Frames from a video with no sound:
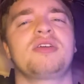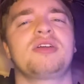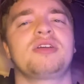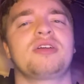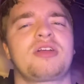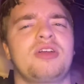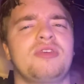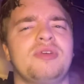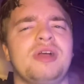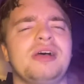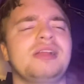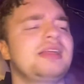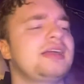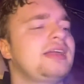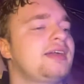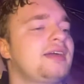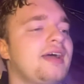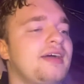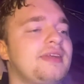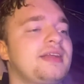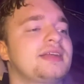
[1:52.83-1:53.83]

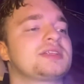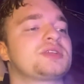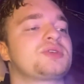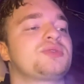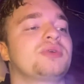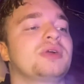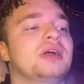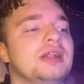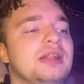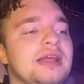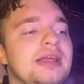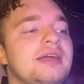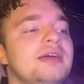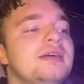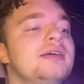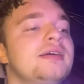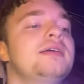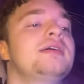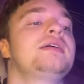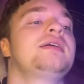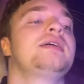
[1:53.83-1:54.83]
I think it's Carelli.
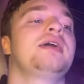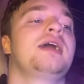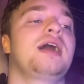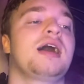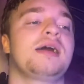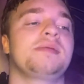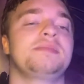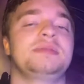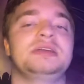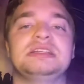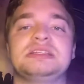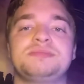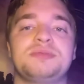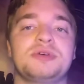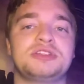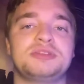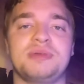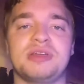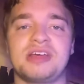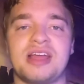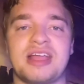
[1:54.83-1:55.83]
He's supposed
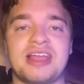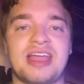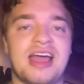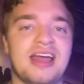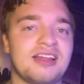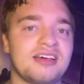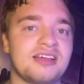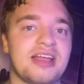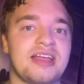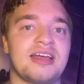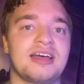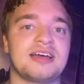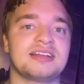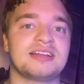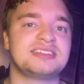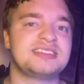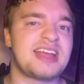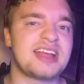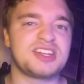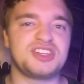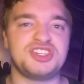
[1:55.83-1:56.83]
to be like kind of like a
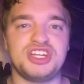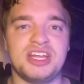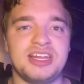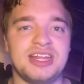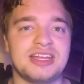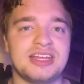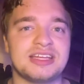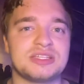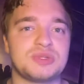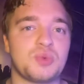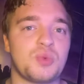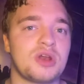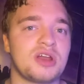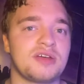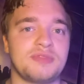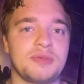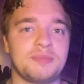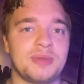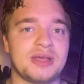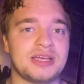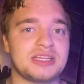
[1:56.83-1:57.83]
tech genius, one of
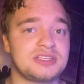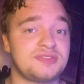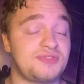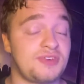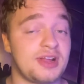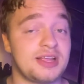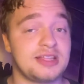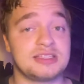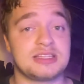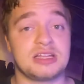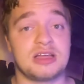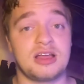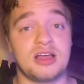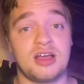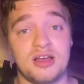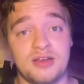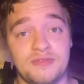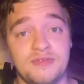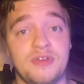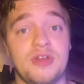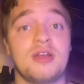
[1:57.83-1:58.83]
the best friends
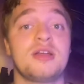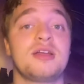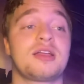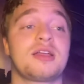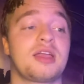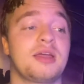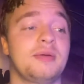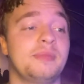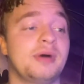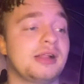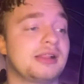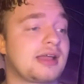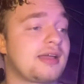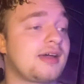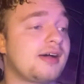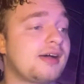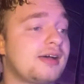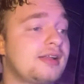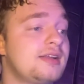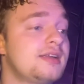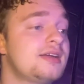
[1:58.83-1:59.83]
of Kamala
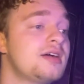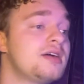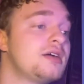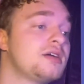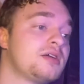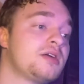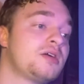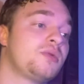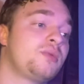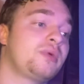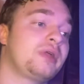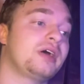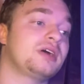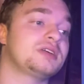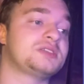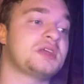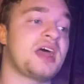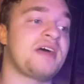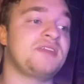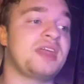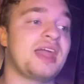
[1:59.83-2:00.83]
Khan. We
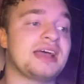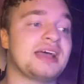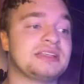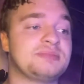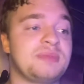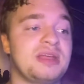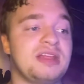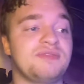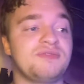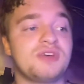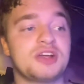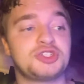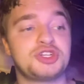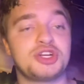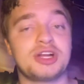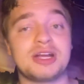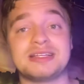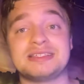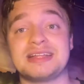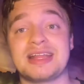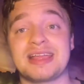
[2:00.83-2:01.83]
also have Yasmin Fletcher
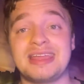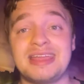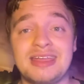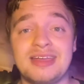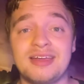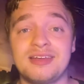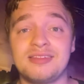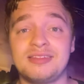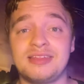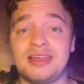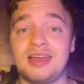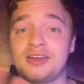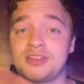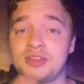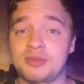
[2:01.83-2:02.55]
as Nakia, the other